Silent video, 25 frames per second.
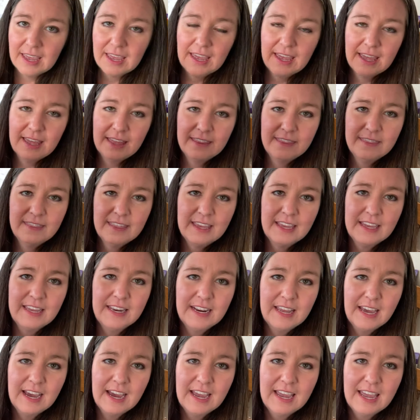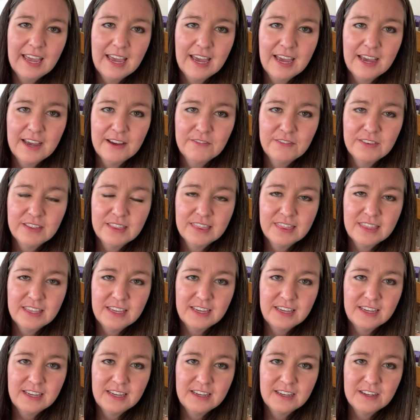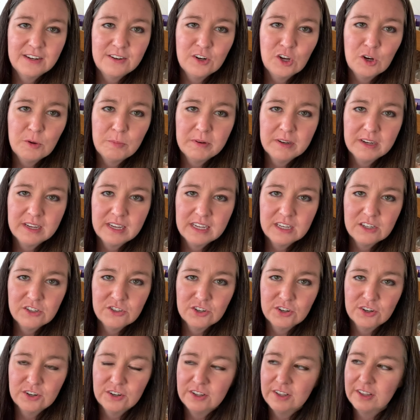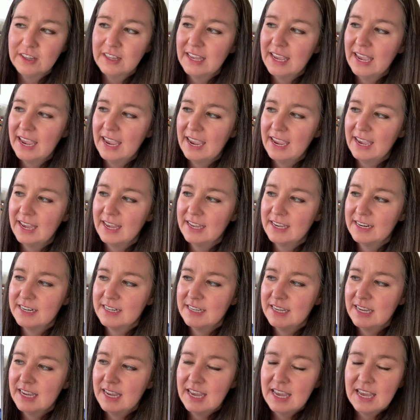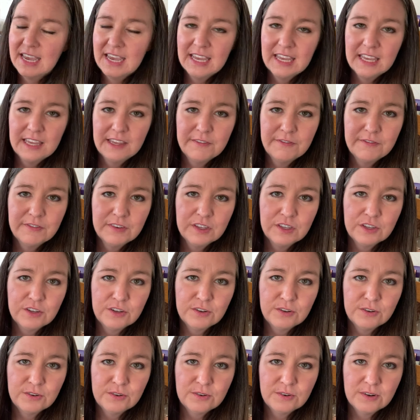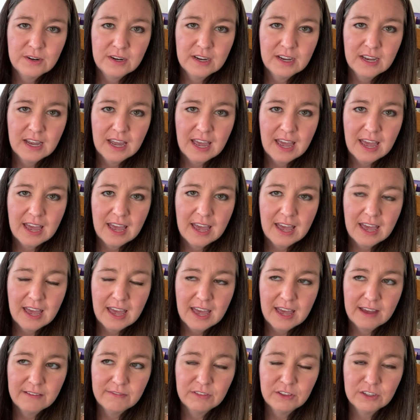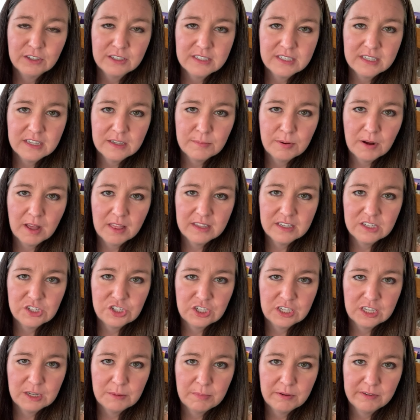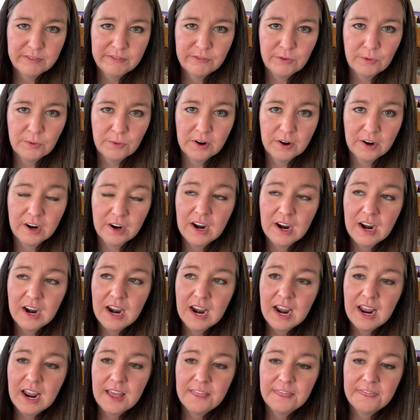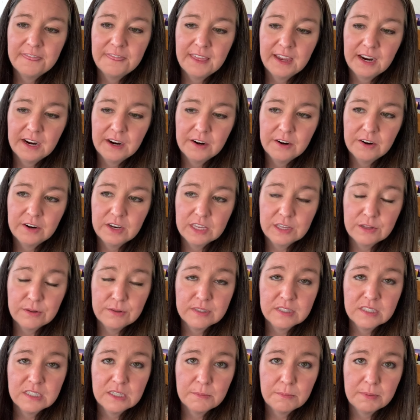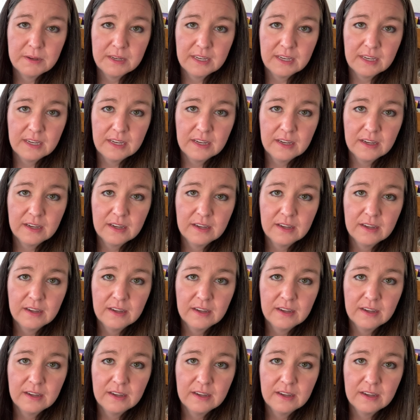and then I have the notebooking journal. And if you have looked at Apologia before, there used to be,